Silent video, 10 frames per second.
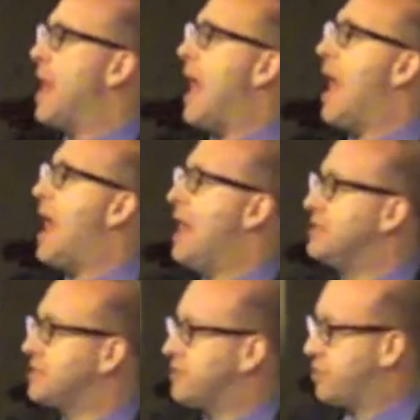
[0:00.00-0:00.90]
but
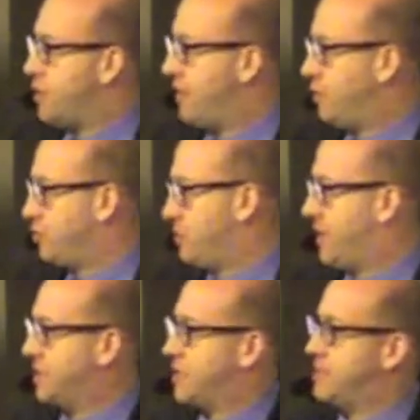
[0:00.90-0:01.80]
as the
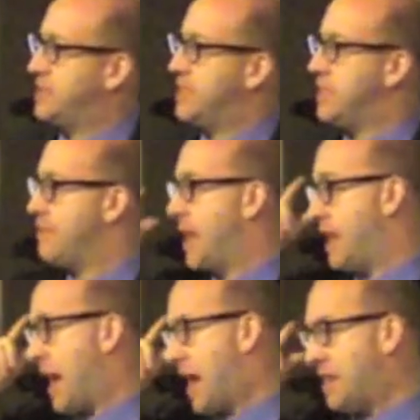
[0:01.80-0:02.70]
revolution picks up
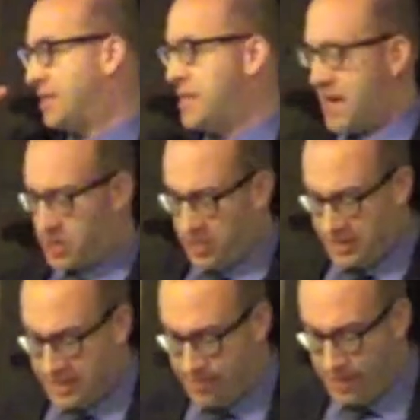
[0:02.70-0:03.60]
steam and as the
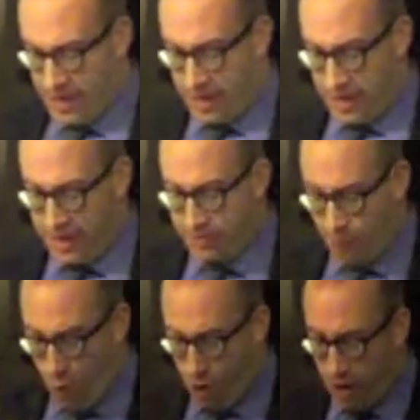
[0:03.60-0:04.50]
National Assembly
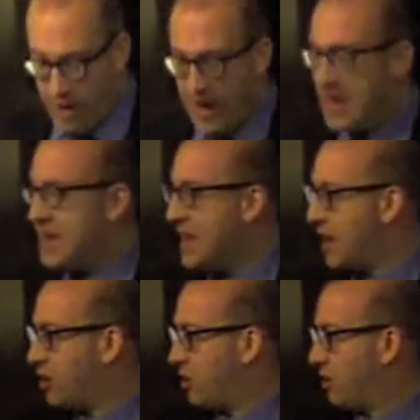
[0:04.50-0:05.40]
is born,
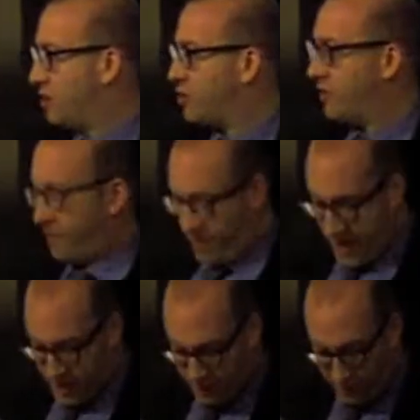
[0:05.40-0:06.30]
Necker sort of
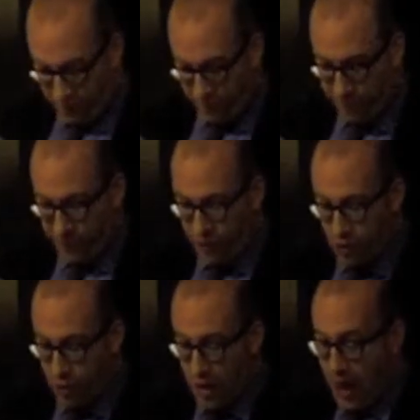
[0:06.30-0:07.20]
fades from
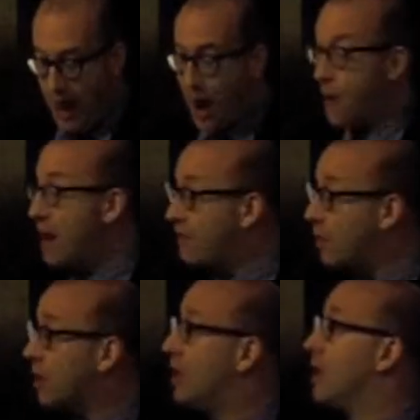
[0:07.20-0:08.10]
view.
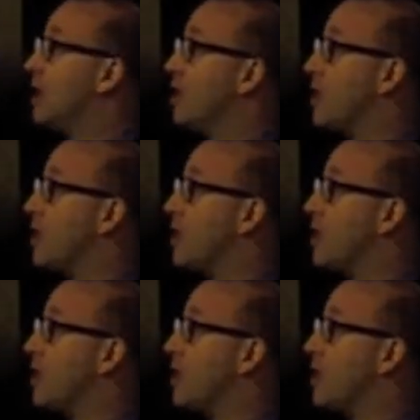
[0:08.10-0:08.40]
However,